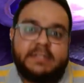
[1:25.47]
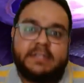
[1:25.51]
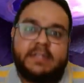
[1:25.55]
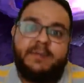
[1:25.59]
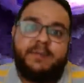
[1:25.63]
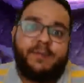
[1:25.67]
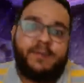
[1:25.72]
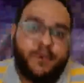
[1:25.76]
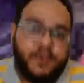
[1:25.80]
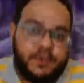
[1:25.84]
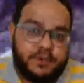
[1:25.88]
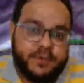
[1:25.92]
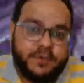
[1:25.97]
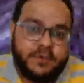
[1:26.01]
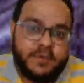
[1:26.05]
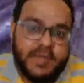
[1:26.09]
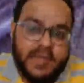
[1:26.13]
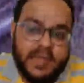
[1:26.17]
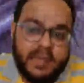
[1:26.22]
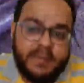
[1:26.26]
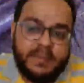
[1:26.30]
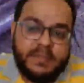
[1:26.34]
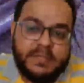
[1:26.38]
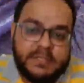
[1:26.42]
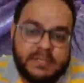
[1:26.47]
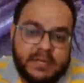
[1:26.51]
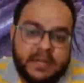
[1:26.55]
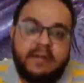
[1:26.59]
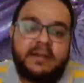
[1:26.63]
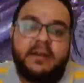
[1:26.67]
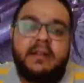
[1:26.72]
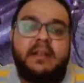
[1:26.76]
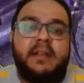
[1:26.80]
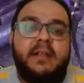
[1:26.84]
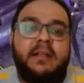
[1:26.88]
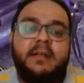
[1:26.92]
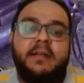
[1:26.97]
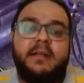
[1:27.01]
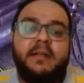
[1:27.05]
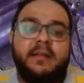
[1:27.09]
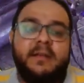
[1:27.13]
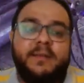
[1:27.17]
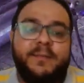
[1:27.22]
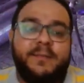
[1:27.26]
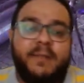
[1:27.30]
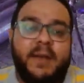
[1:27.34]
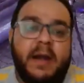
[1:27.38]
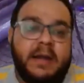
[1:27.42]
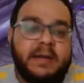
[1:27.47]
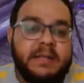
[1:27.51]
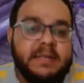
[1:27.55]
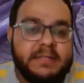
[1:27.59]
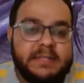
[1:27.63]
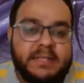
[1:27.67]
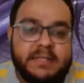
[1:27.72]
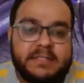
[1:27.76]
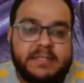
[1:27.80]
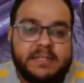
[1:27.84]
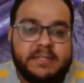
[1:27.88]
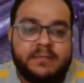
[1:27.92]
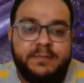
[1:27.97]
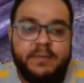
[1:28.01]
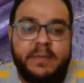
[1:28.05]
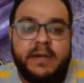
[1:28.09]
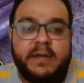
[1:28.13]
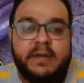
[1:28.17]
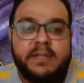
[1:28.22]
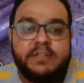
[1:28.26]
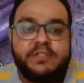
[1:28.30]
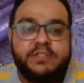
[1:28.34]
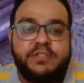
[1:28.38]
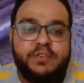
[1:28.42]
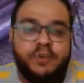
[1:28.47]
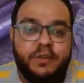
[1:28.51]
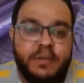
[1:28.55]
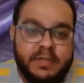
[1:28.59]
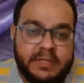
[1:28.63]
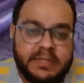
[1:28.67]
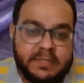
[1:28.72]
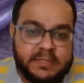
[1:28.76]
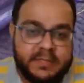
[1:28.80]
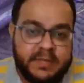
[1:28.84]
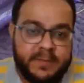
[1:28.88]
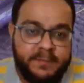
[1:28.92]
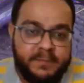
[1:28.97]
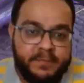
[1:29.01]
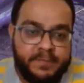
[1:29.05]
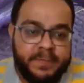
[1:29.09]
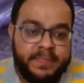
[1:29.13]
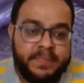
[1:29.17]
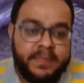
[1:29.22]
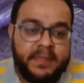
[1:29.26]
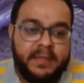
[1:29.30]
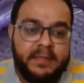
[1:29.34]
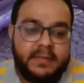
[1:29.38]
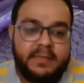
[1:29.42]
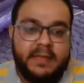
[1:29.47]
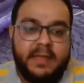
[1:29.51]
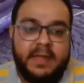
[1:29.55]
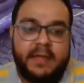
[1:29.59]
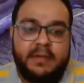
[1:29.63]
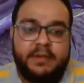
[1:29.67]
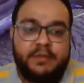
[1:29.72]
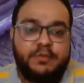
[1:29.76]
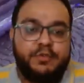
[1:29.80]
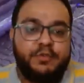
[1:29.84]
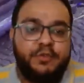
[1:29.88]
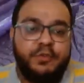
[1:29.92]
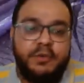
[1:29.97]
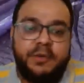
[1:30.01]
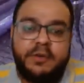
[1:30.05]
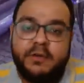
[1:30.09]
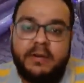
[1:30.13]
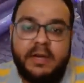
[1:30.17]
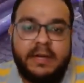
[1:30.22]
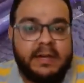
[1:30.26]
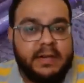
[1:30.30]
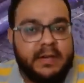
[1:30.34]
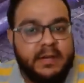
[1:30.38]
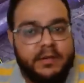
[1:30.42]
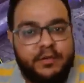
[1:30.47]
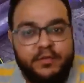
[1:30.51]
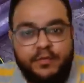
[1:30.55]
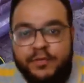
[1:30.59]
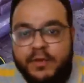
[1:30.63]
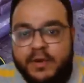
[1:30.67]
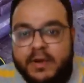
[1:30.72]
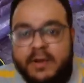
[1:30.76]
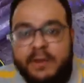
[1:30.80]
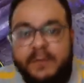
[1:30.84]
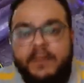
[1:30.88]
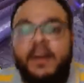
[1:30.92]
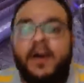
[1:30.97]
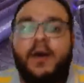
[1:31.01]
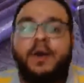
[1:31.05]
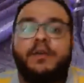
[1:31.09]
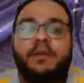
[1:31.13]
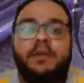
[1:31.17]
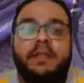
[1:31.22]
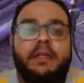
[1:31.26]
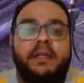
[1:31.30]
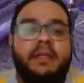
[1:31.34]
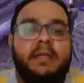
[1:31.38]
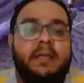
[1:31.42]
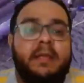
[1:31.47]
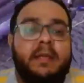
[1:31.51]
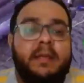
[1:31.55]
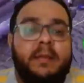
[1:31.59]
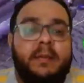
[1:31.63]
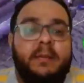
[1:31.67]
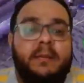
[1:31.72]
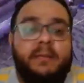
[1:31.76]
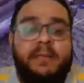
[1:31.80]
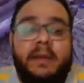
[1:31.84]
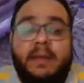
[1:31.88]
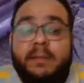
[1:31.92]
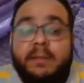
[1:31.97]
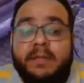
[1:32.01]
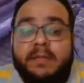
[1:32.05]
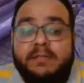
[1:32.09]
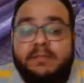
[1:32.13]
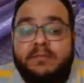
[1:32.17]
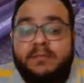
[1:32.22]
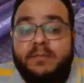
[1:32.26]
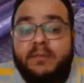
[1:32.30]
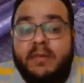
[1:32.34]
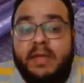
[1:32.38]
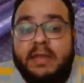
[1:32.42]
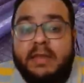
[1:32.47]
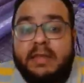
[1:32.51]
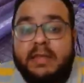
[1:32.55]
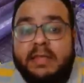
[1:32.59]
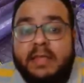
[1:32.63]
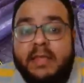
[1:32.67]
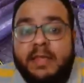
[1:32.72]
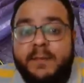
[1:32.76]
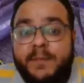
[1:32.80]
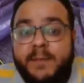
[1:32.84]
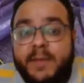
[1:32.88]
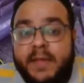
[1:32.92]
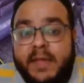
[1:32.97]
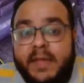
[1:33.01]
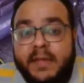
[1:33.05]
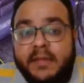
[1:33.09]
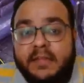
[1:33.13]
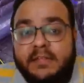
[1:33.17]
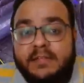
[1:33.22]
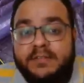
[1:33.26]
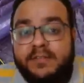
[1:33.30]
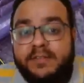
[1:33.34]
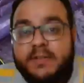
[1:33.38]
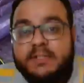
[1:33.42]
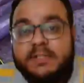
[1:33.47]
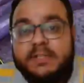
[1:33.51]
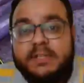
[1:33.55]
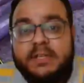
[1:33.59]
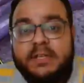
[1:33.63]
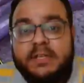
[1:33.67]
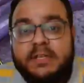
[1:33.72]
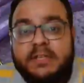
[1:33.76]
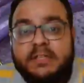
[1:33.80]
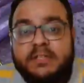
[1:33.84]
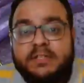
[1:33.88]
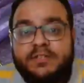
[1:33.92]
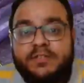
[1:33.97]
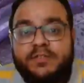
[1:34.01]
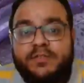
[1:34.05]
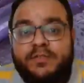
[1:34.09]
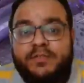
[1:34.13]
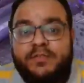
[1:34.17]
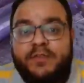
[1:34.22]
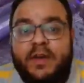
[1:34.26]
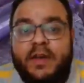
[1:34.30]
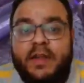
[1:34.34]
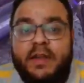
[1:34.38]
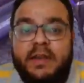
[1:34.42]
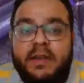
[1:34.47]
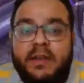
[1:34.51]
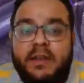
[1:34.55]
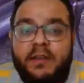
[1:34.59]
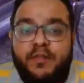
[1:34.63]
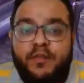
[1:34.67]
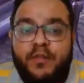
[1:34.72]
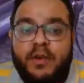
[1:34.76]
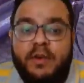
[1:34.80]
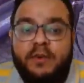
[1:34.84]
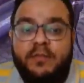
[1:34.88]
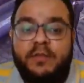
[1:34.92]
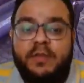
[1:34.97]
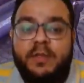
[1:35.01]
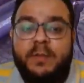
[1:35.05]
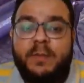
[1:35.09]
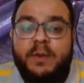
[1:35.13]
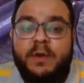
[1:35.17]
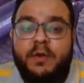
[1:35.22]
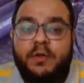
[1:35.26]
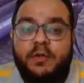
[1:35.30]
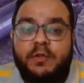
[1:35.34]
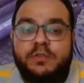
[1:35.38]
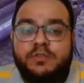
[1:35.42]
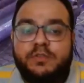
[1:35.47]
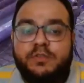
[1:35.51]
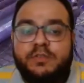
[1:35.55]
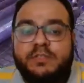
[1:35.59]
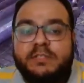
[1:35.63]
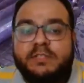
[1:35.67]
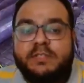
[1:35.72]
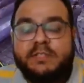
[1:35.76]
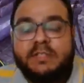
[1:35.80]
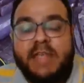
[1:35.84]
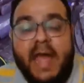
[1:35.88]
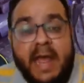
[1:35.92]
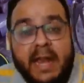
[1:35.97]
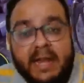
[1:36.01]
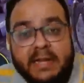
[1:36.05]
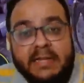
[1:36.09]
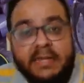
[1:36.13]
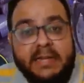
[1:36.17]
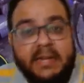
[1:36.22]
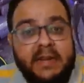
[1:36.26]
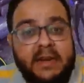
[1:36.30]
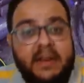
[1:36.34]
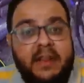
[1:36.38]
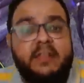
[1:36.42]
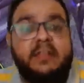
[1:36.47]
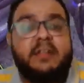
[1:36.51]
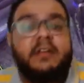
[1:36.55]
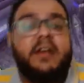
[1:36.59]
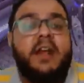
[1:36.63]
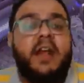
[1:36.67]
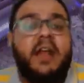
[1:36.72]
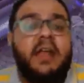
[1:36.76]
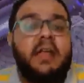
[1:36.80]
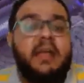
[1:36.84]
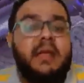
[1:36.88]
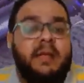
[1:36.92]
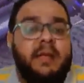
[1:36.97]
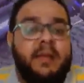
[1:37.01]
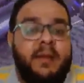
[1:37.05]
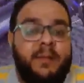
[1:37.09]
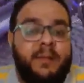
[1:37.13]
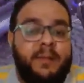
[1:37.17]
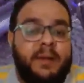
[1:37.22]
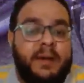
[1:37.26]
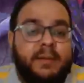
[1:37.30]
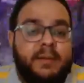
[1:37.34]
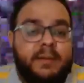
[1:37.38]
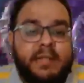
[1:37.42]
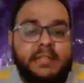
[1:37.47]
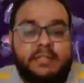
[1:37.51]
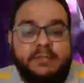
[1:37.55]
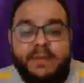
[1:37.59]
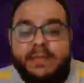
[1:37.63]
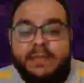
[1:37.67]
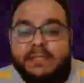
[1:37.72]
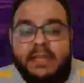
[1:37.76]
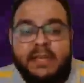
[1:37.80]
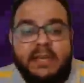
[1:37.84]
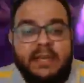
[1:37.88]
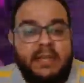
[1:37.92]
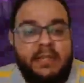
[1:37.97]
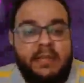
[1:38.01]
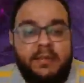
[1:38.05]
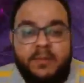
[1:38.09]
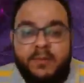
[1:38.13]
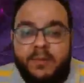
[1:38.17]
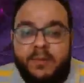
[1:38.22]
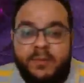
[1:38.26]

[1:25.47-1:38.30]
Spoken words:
and most of the game in general, Marius has just made it so easy that you don't really need to worry about pretty much any game mechanics, which is fun in one way but also sad in another. But it's basically